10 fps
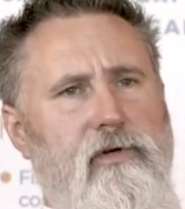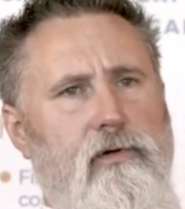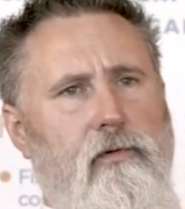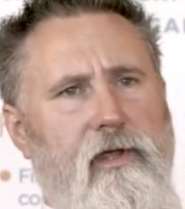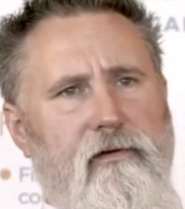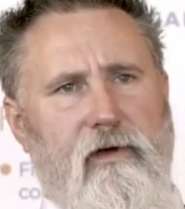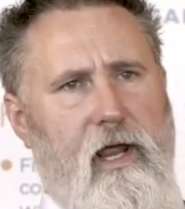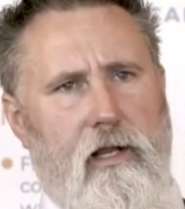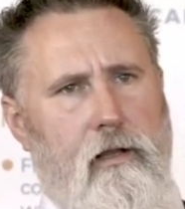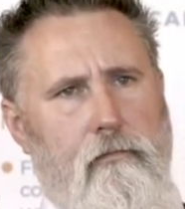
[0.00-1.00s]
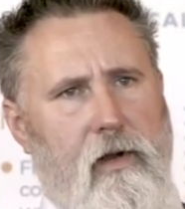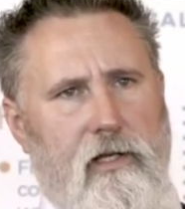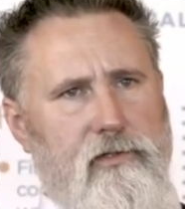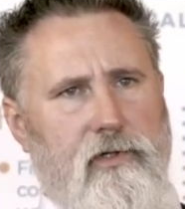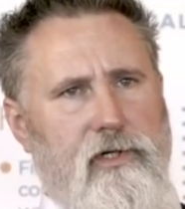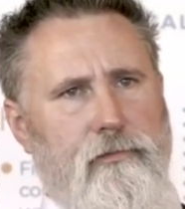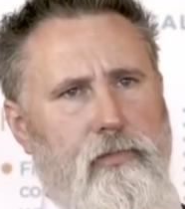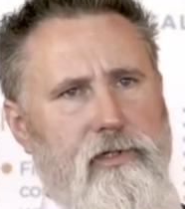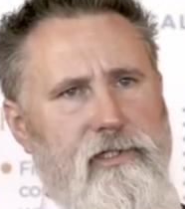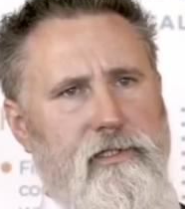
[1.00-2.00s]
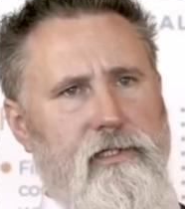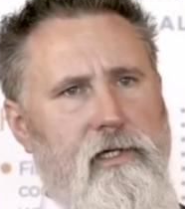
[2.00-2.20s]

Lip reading: critical thing for any construction project.